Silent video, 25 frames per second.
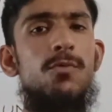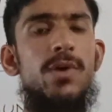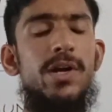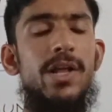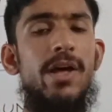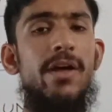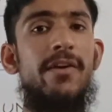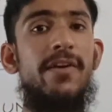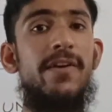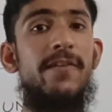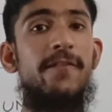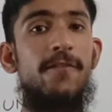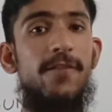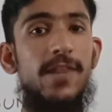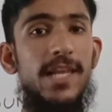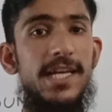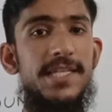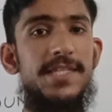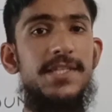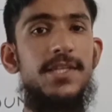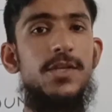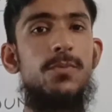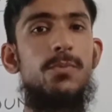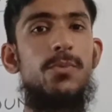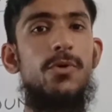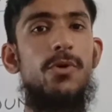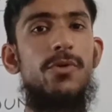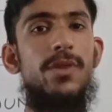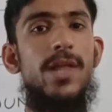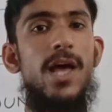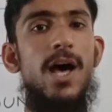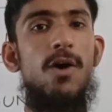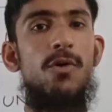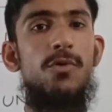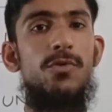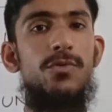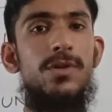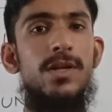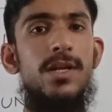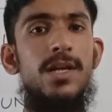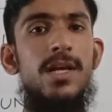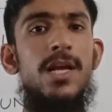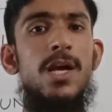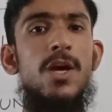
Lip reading: What are reflexive pronoun,